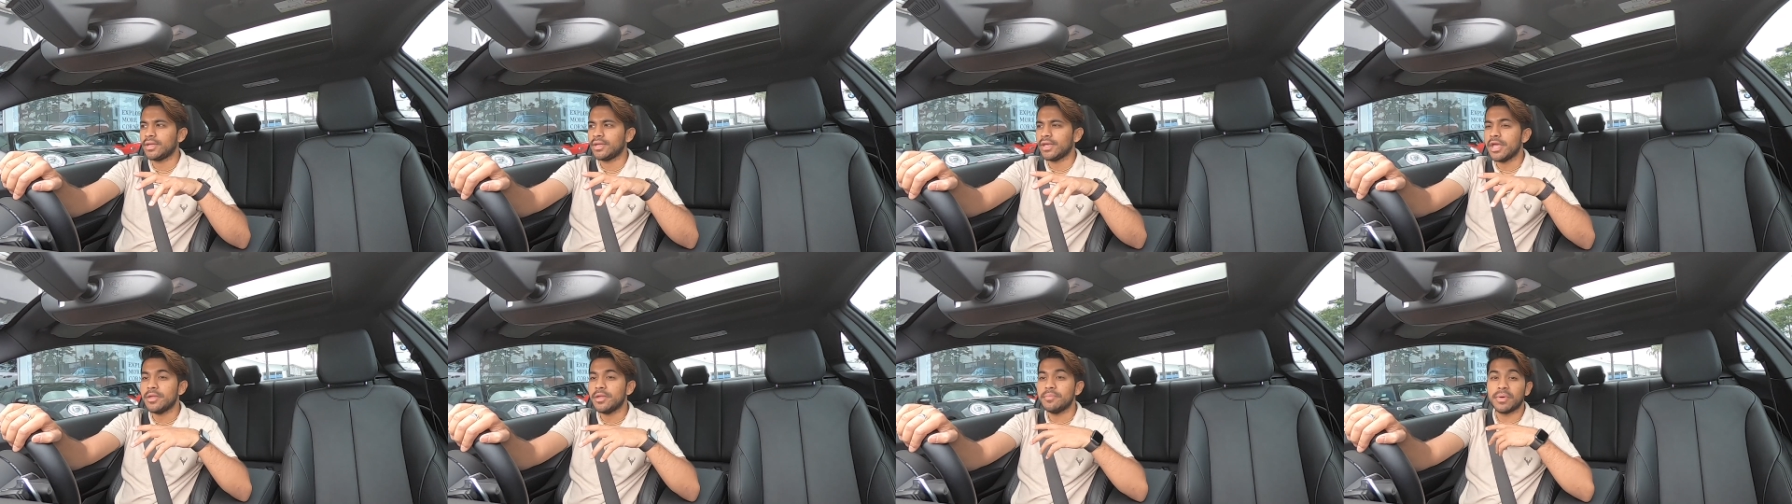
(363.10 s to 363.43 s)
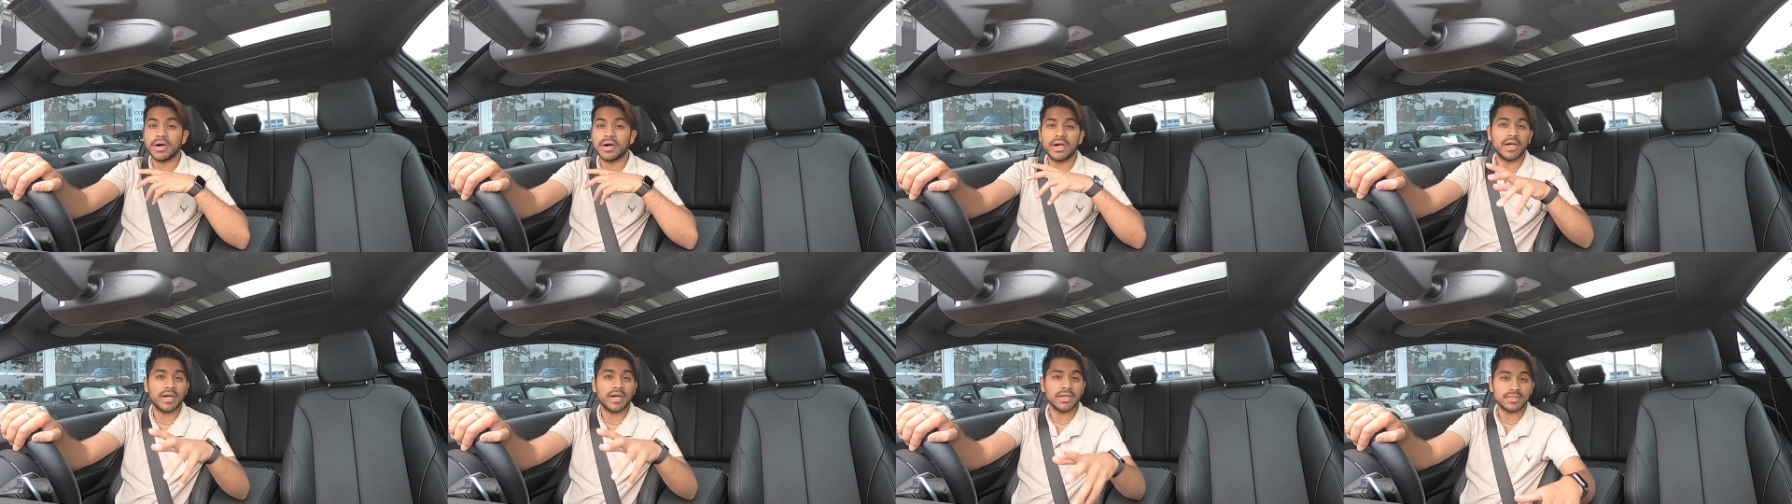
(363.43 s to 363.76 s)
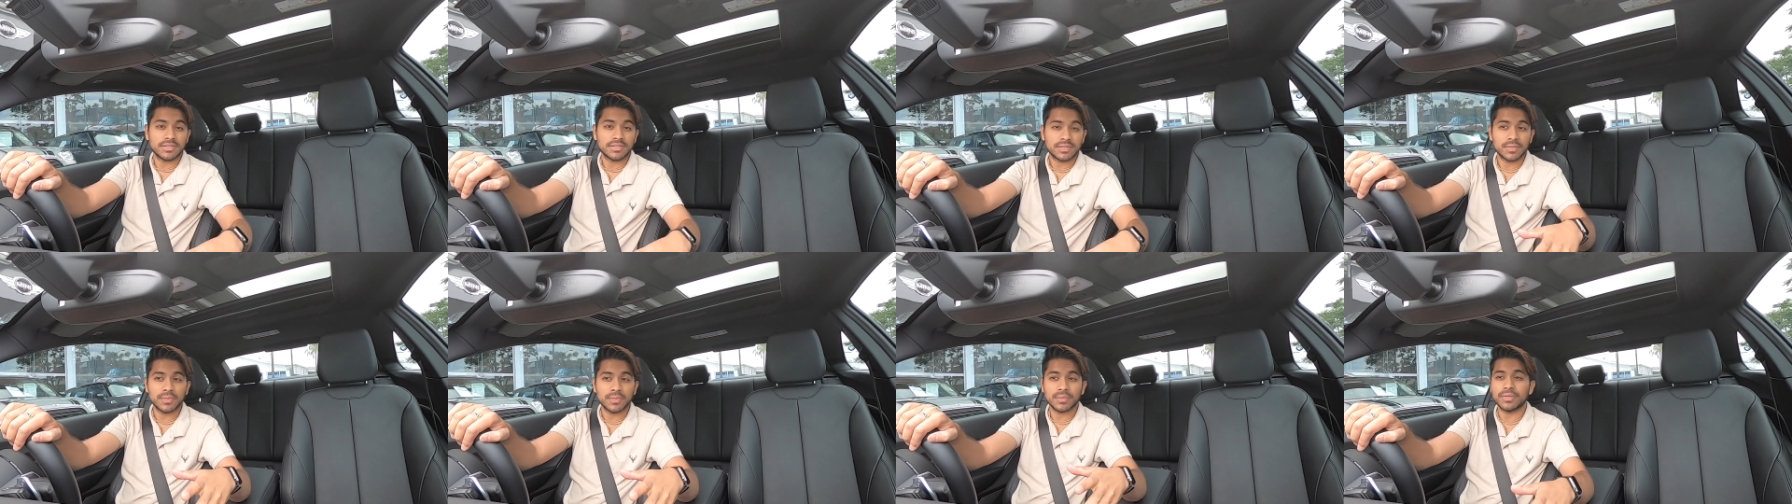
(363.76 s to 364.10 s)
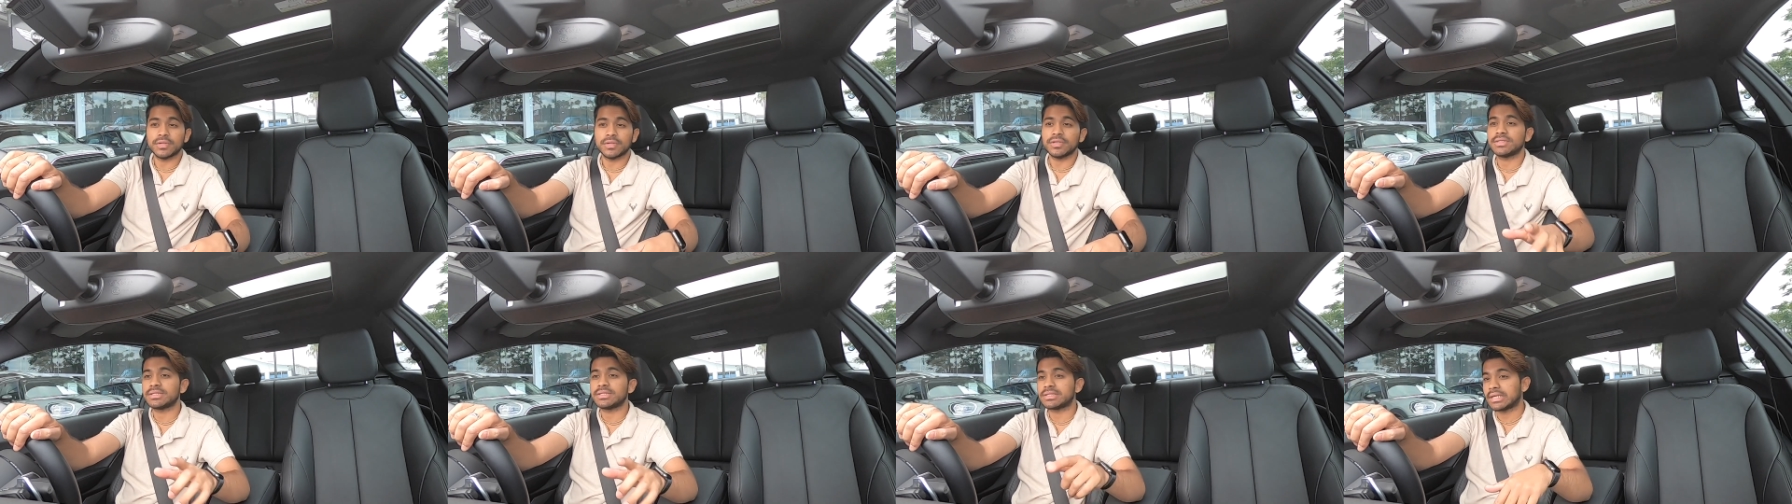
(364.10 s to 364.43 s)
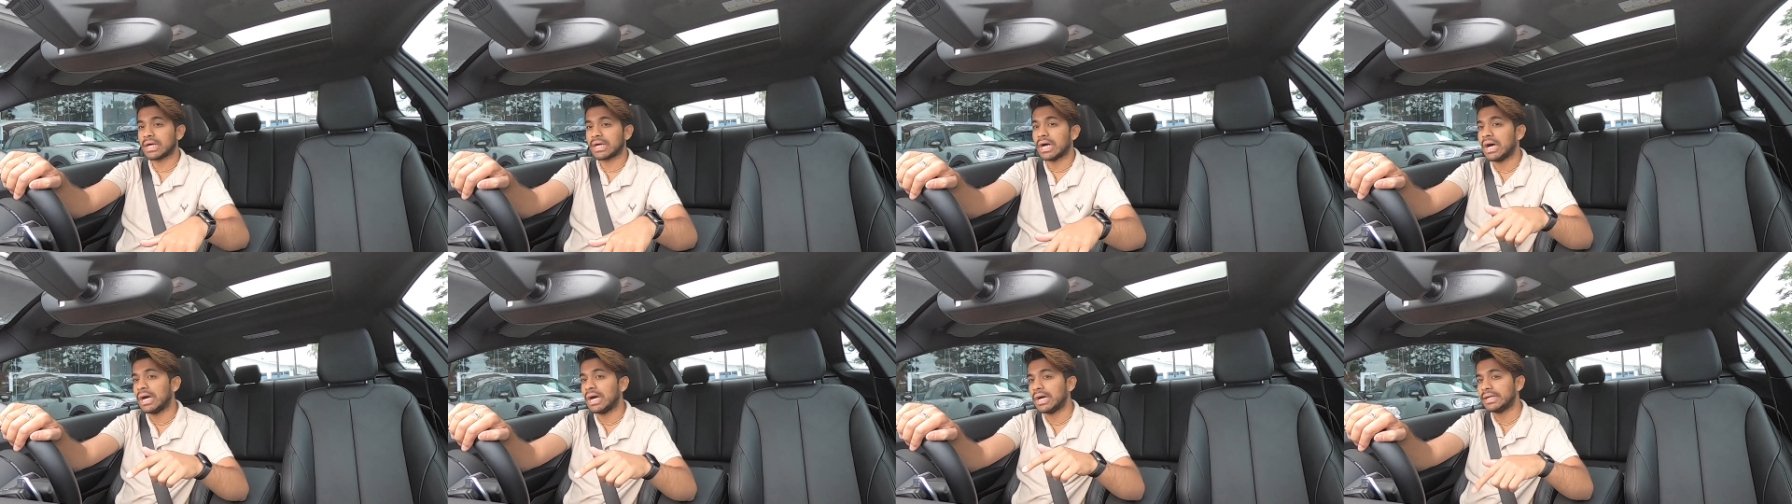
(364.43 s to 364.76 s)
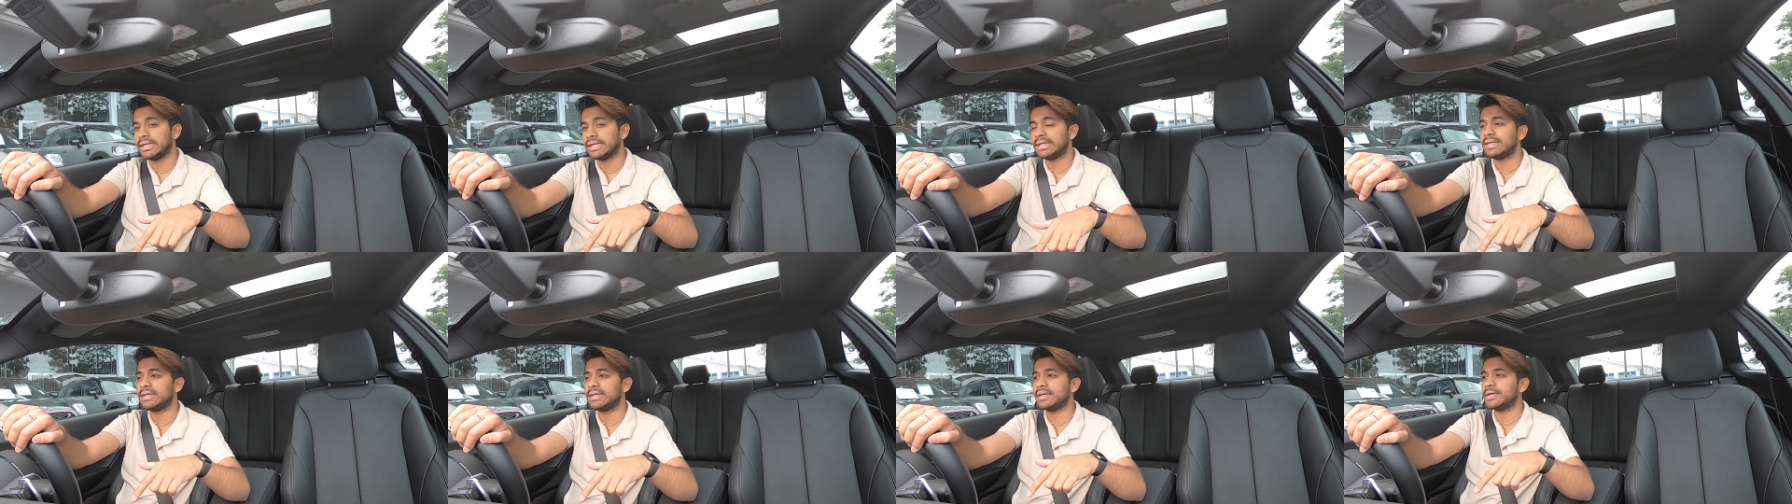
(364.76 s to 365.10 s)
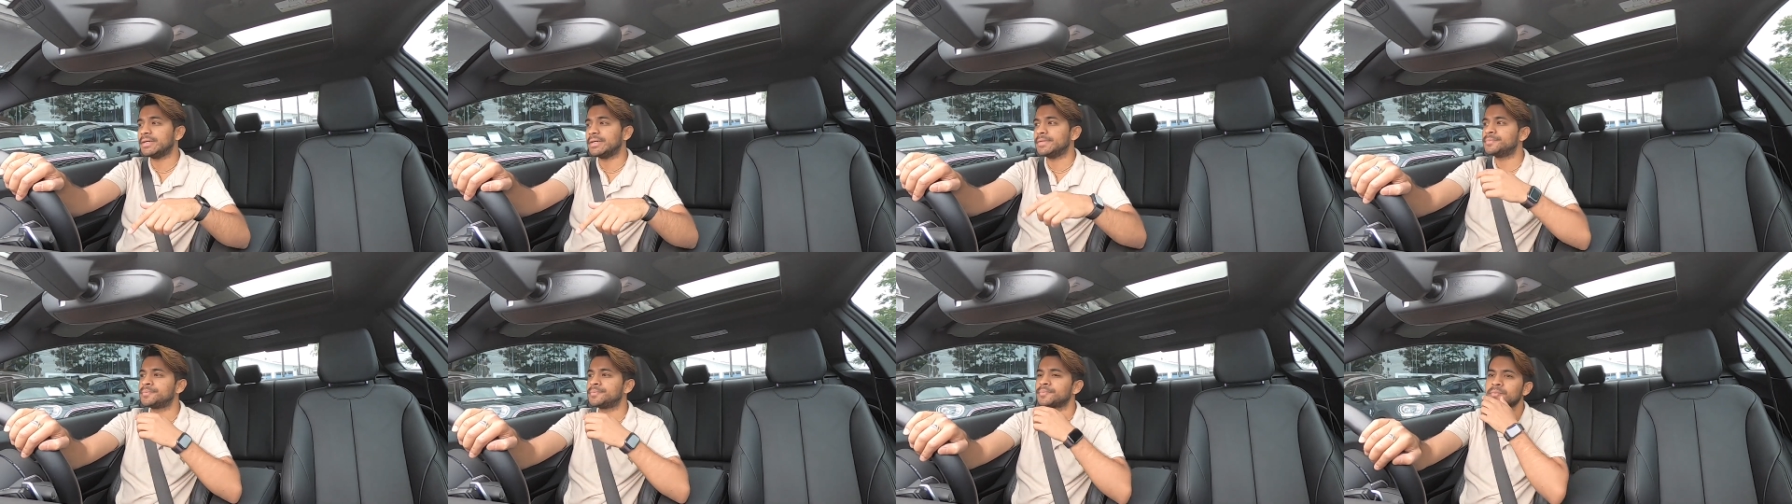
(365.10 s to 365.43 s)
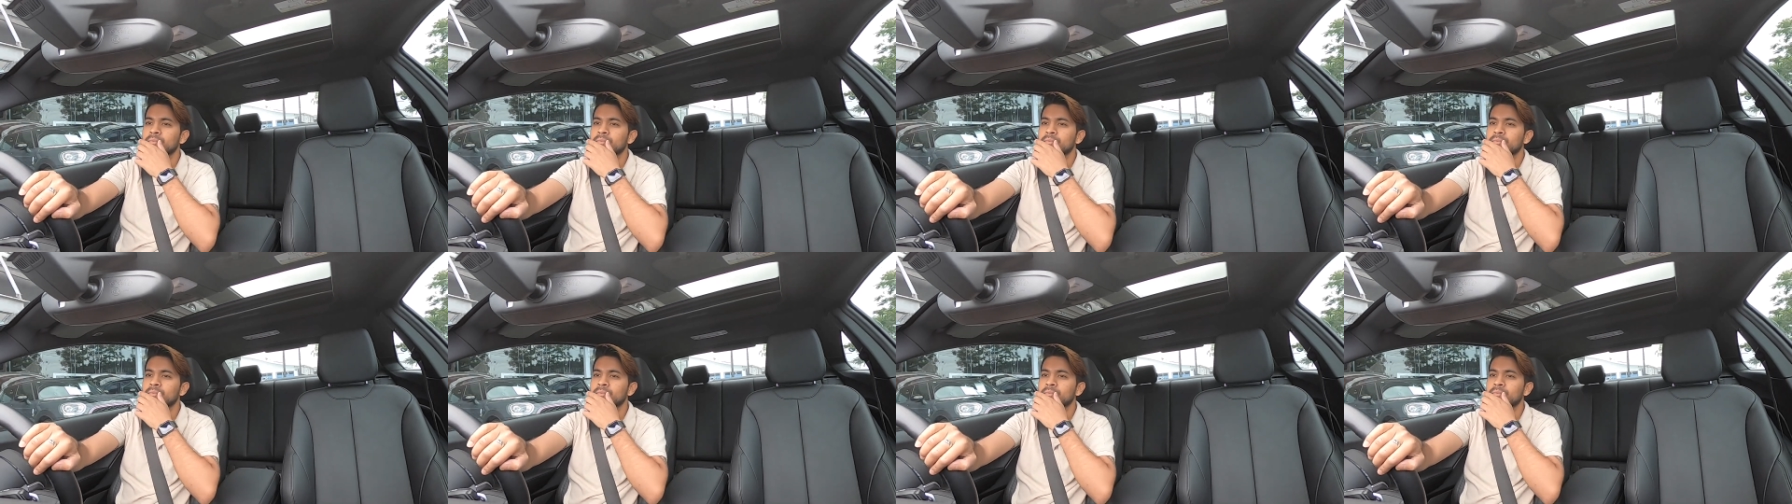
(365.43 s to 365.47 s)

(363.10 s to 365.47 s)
in my eyes to this car here.